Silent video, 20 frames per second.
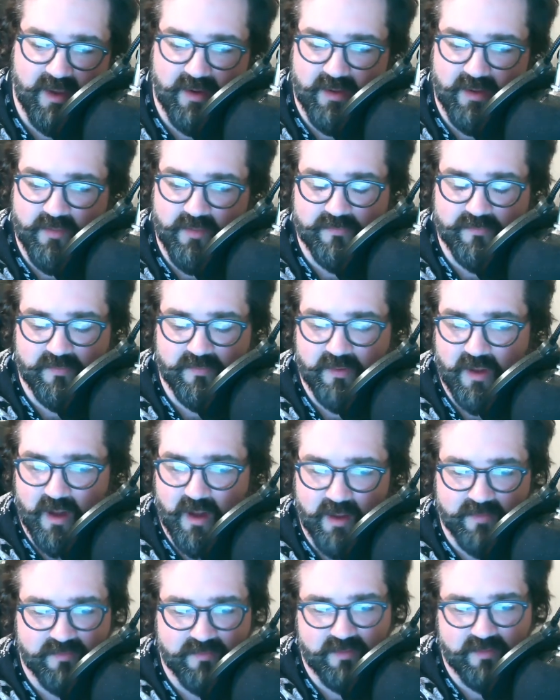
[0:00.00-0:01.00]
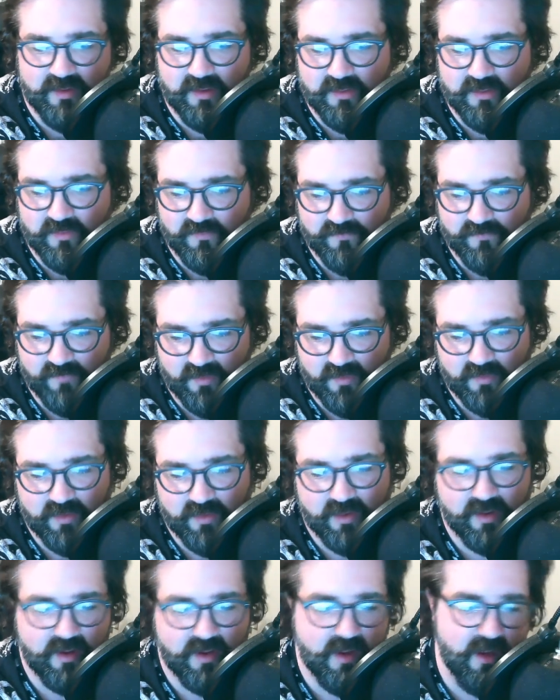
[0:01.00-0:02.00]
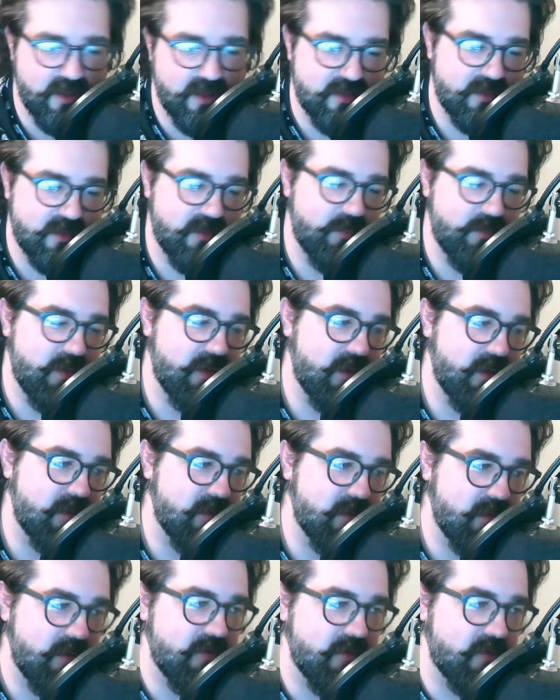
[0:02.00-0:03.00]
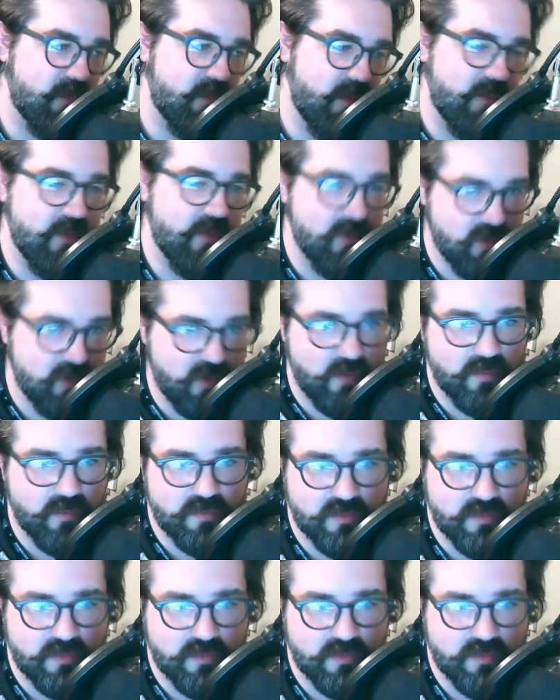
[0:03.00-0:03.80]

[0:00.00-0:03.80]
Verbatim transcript: and he was constantly interfering and constantly being like, "There needs to be more jokes.